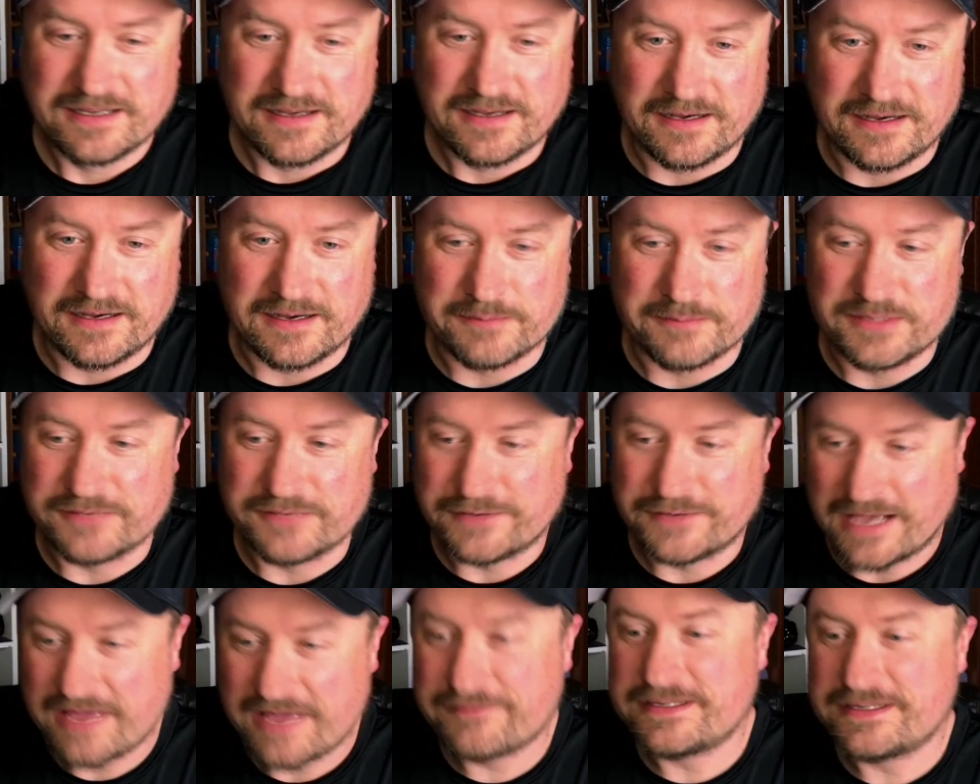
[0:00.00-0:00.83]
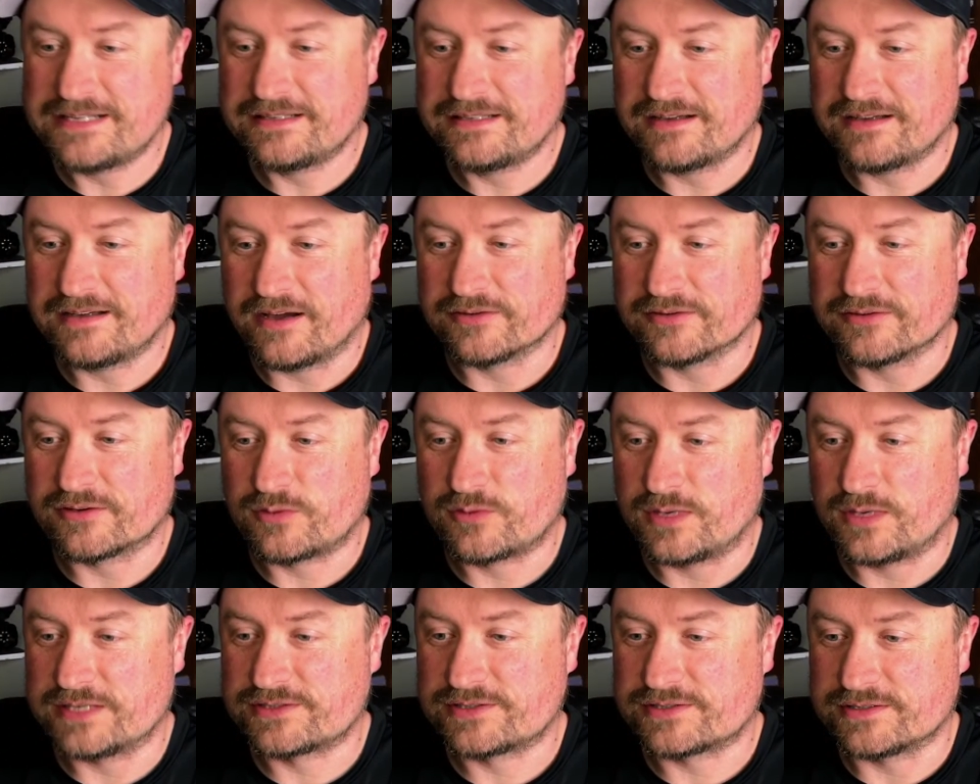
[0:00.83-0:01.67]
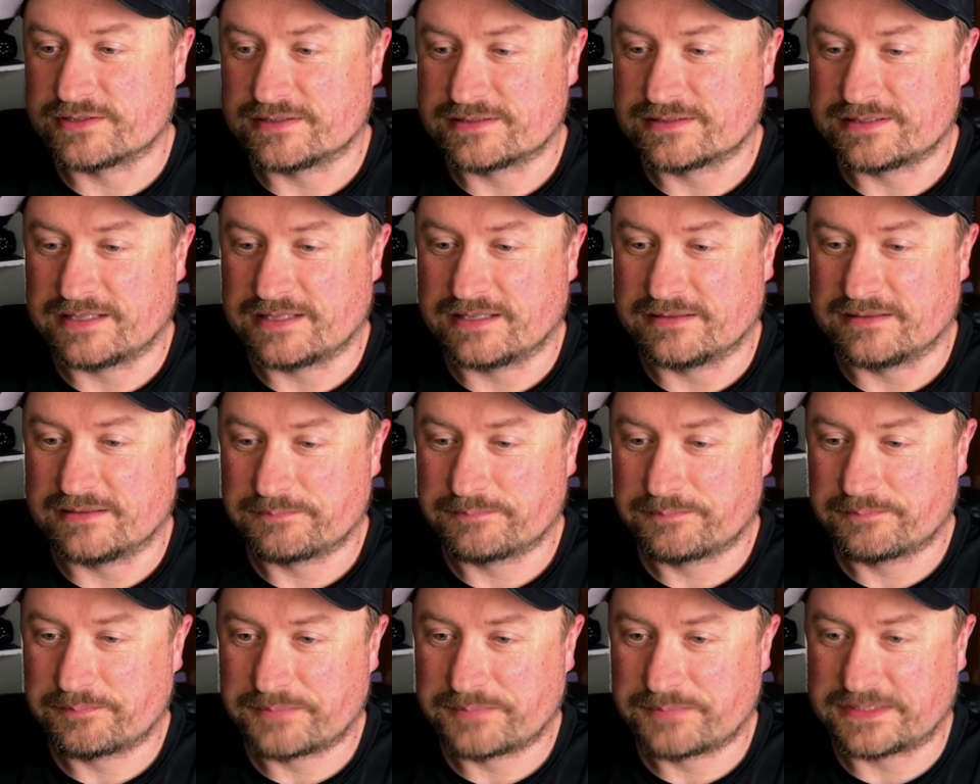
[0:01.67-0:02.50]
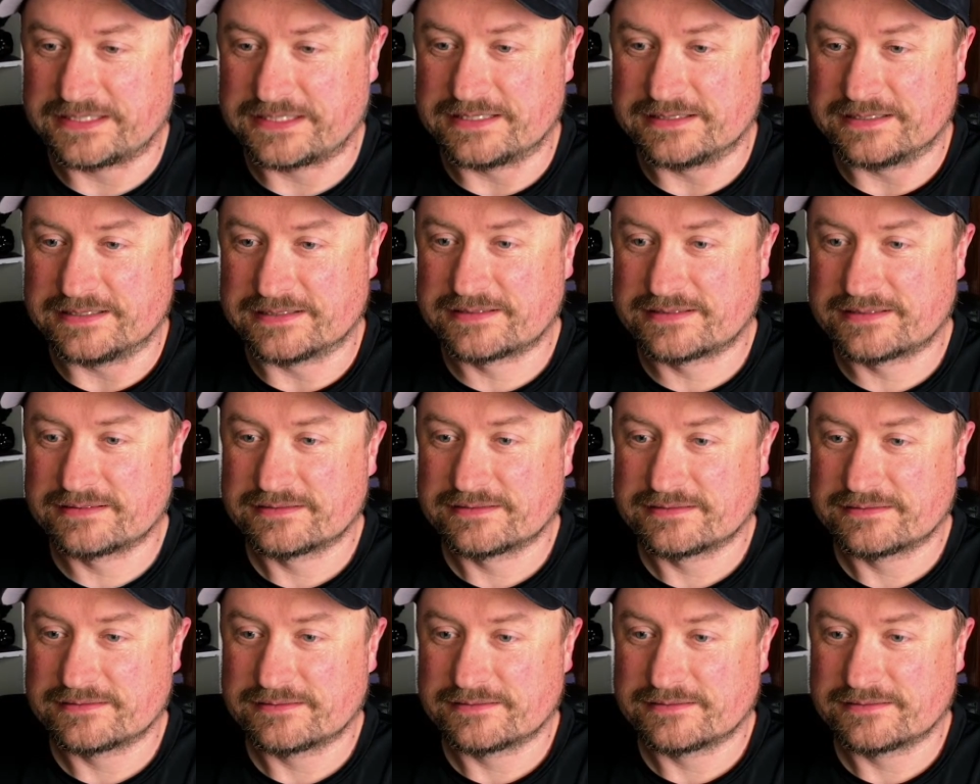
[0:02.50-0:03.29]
If you have any other questions, then please